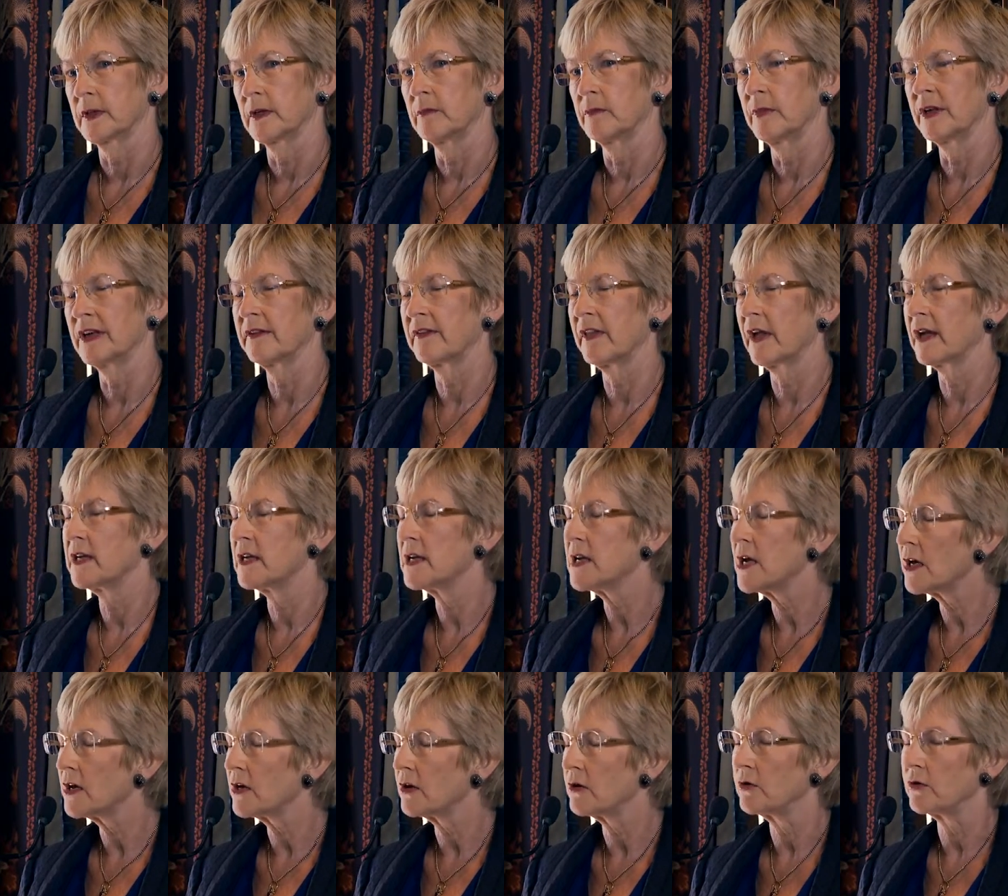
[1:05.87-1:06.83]
Because I
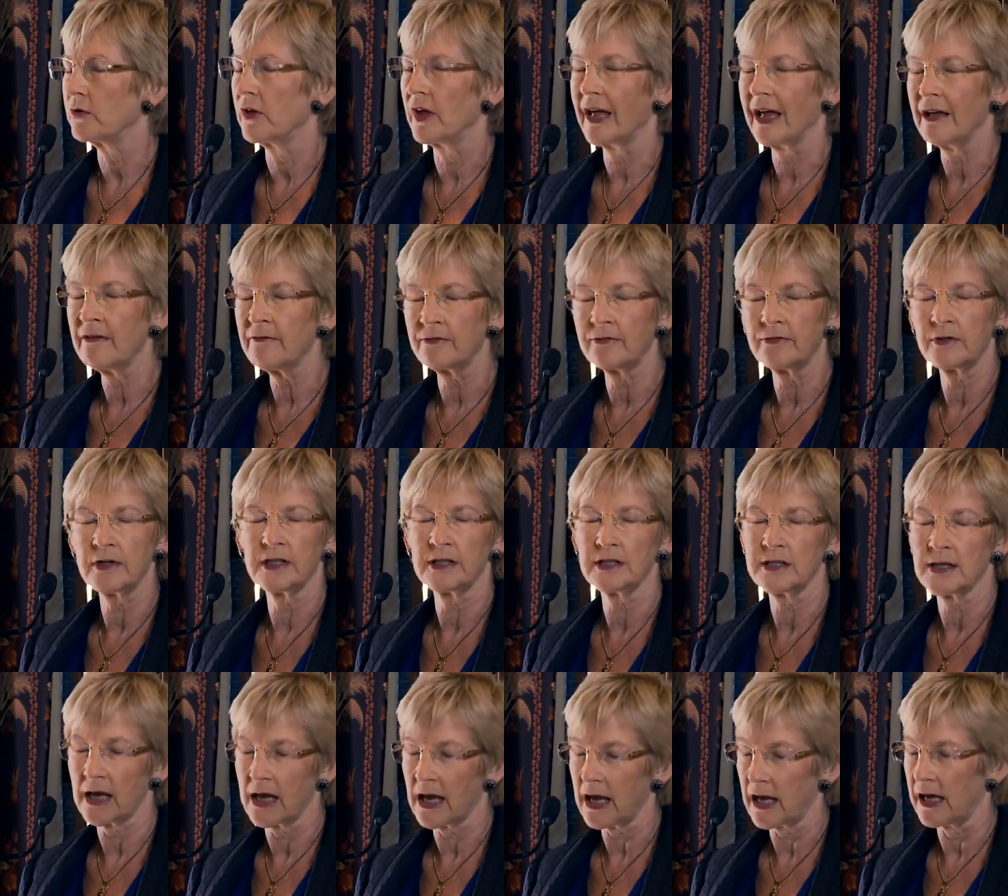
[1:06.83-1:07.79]
know that every
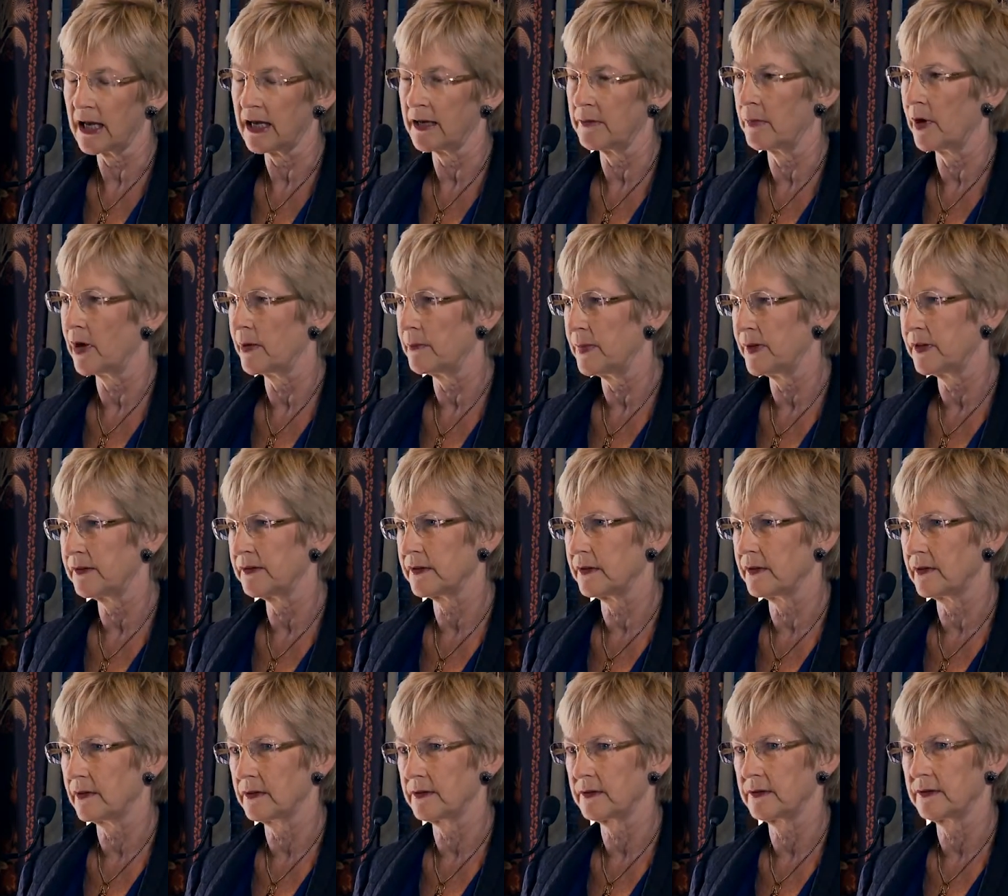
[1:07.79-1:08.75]
day in my
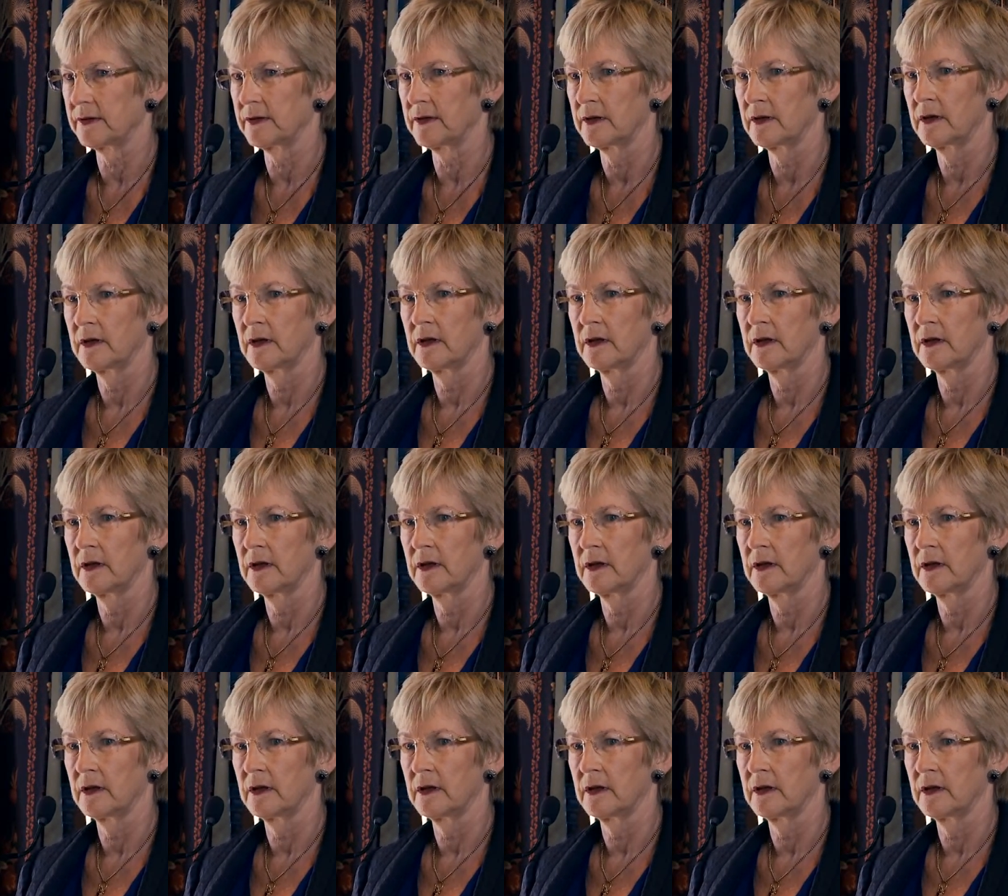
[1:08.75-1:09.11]
business,